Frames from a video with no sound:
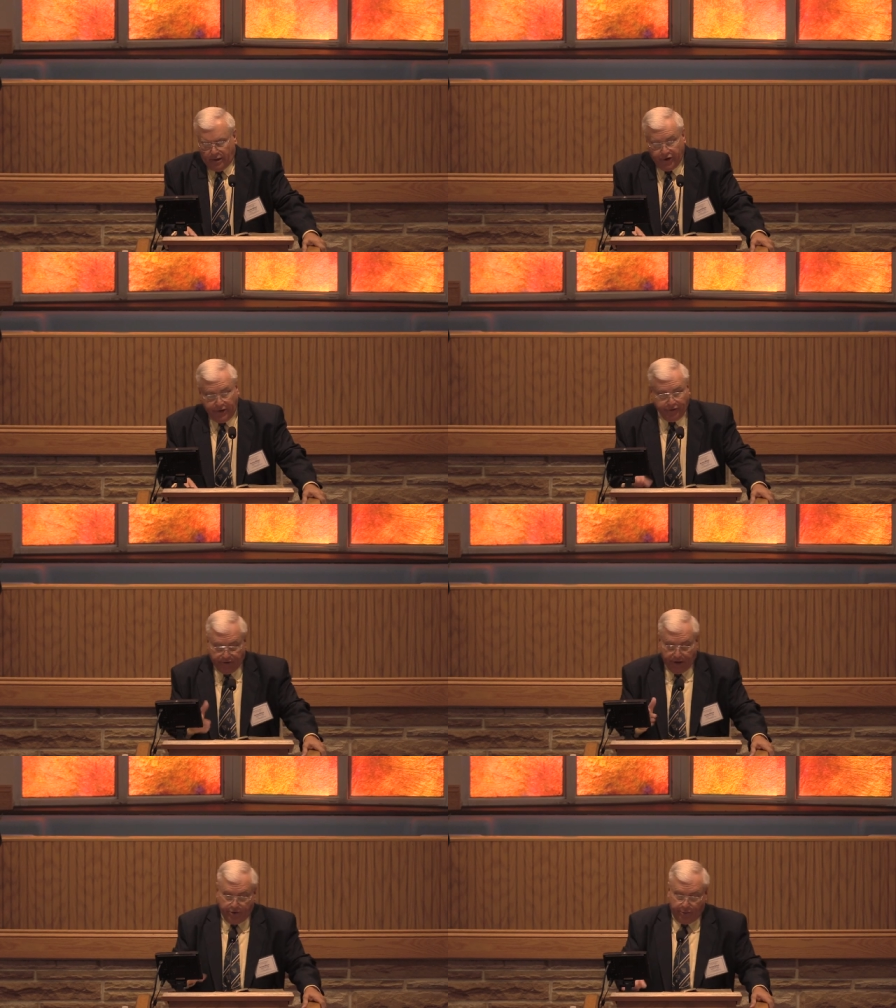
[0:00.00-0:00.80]

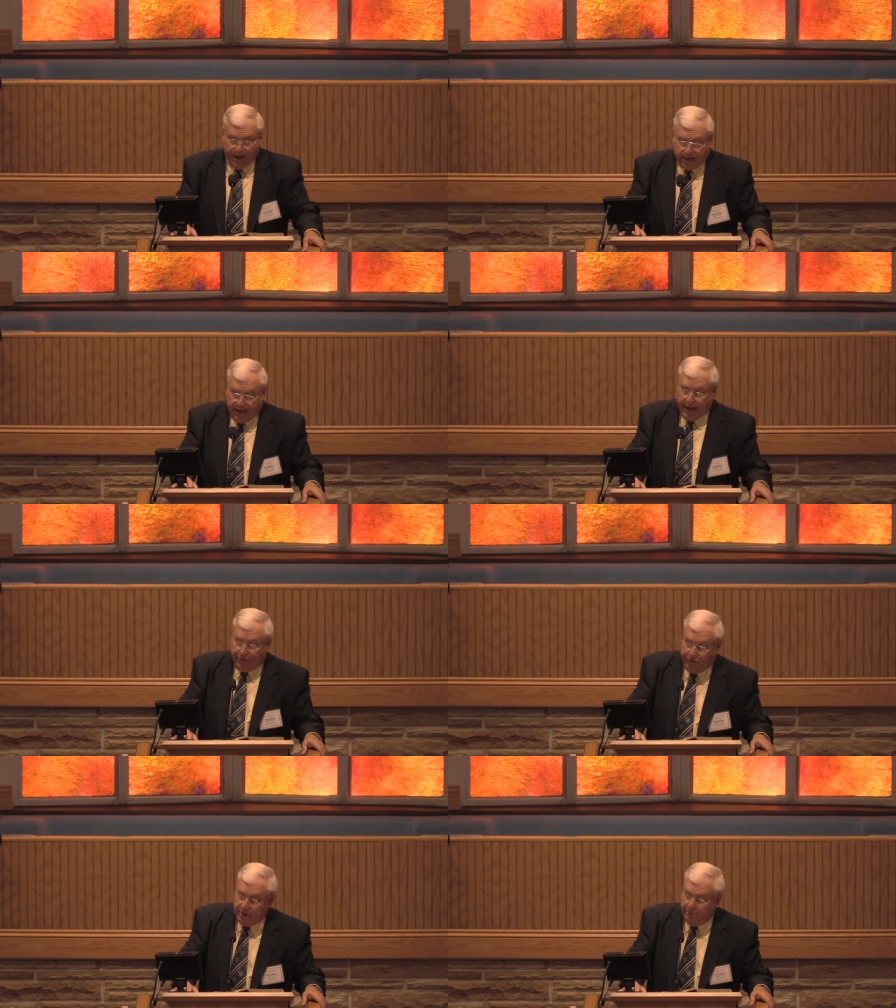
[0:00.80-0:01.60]
Jesus didn't directly
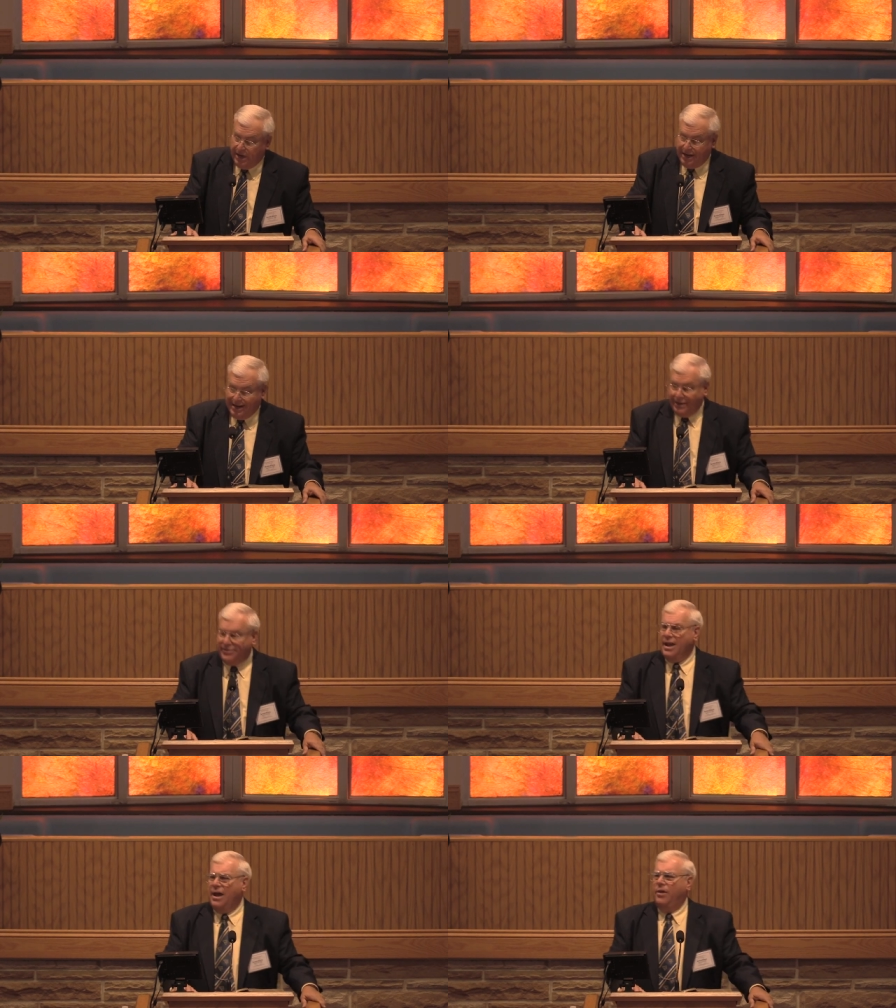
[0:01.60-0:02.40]
answer them, but he
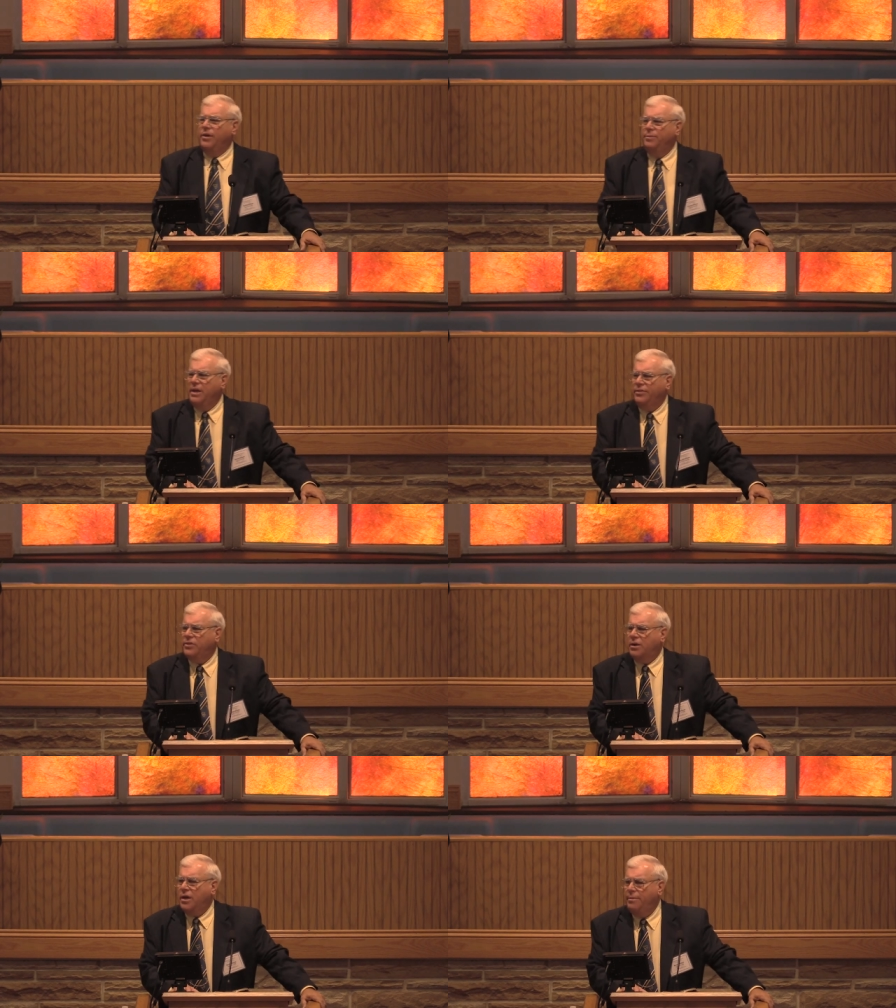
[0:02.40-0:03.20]
did tell them
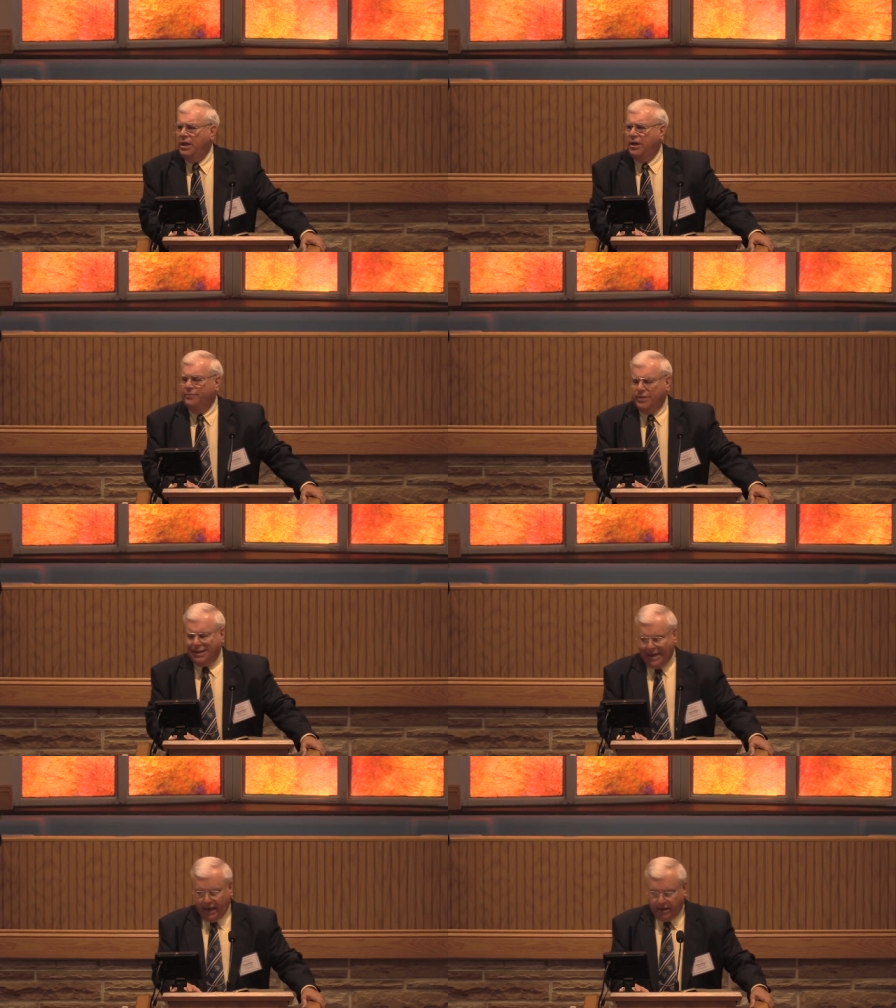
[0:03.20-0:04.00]
that the coming of
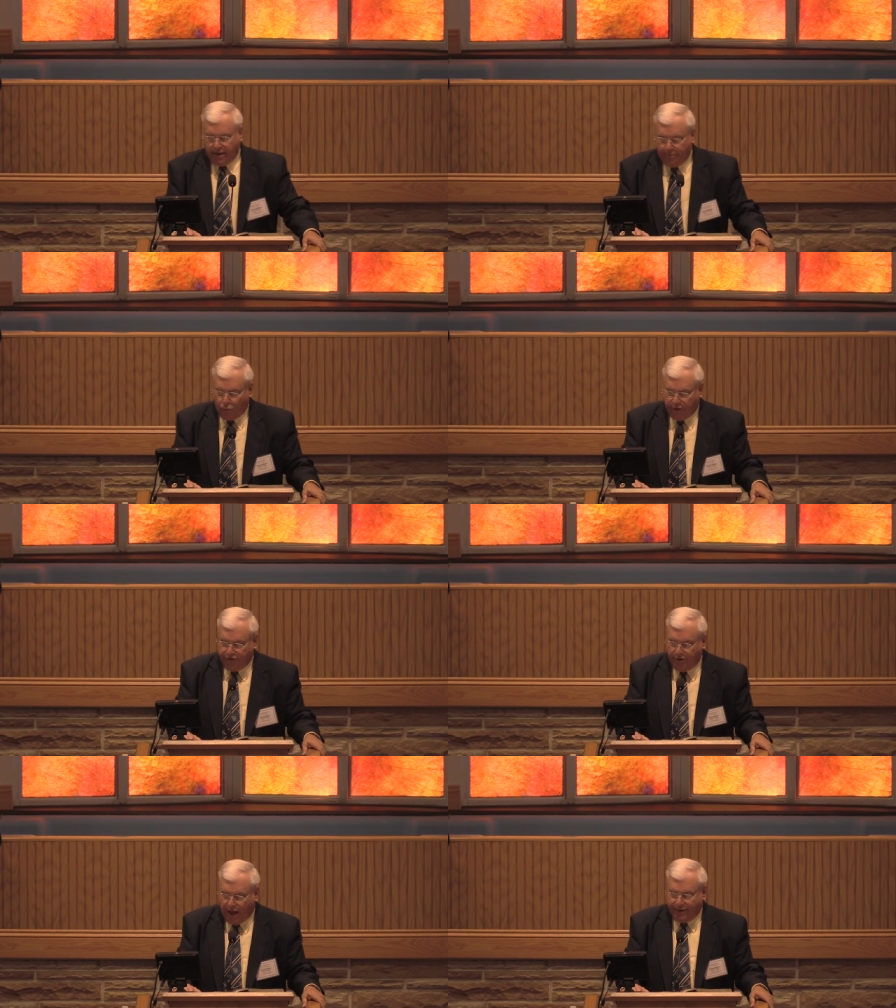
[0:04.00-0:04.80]
the kingdom
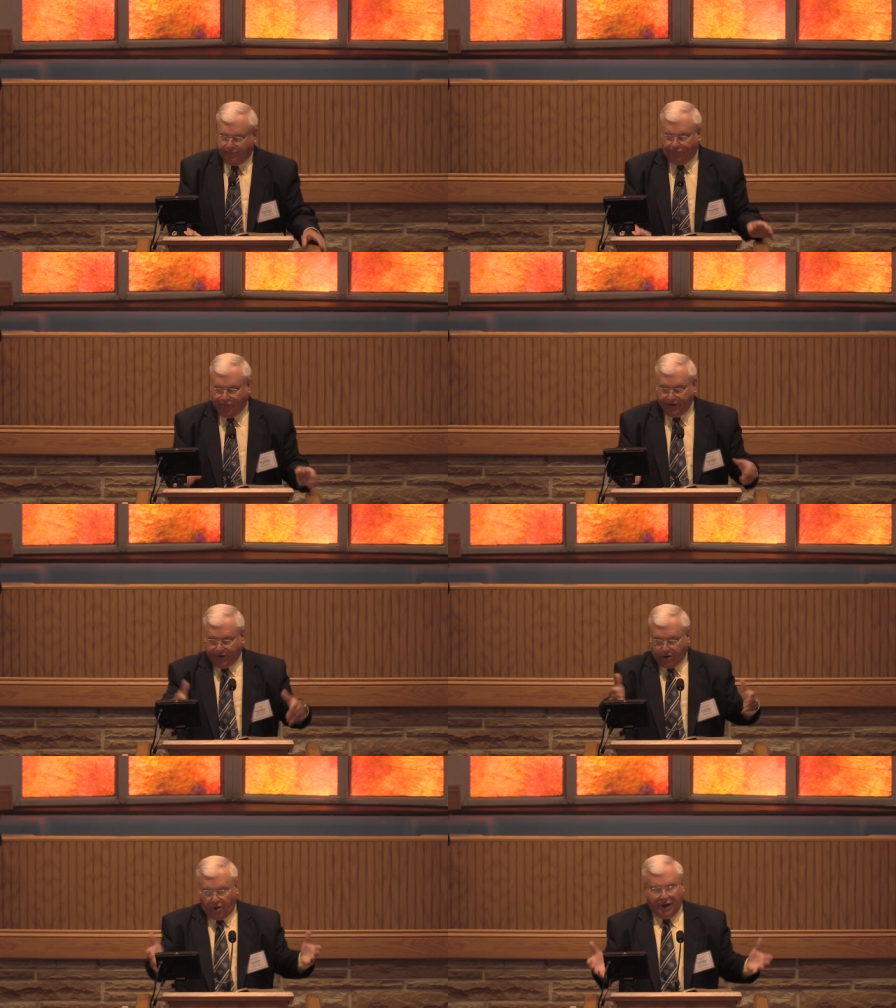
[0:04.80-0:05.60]
was not
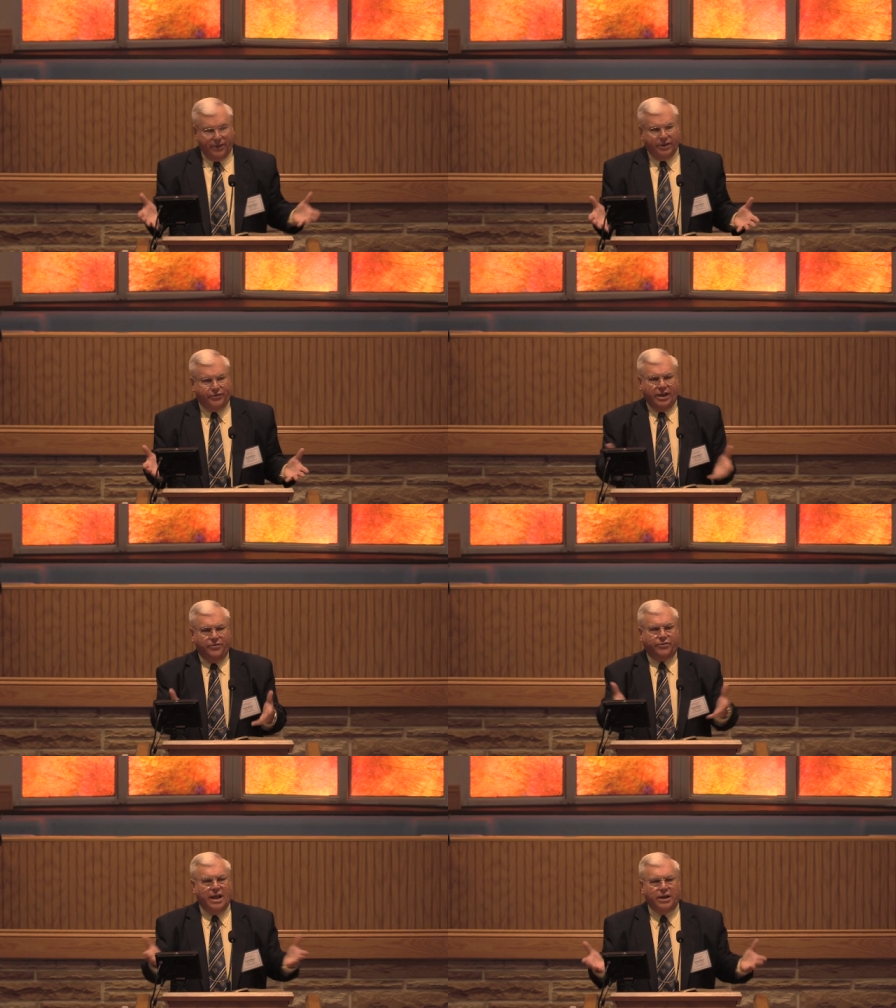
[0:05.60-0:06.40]
physical in the
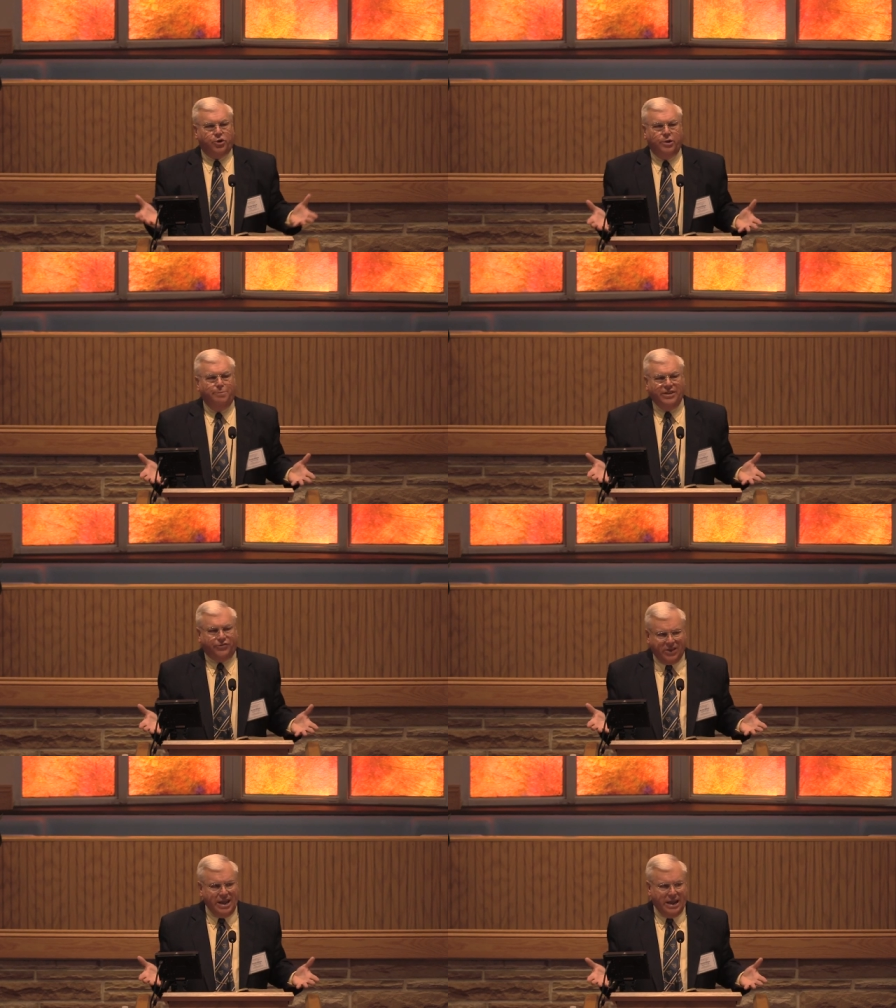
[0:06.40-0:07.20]
sense that it could be
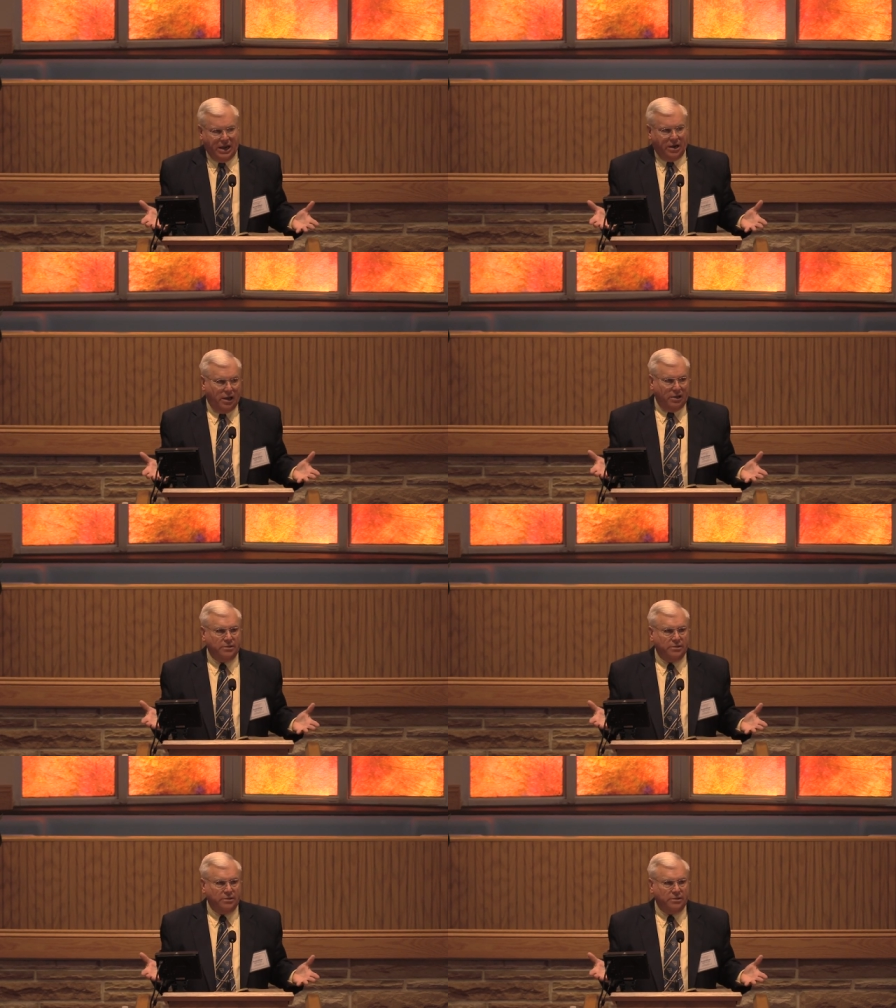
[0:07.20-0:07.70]
seen.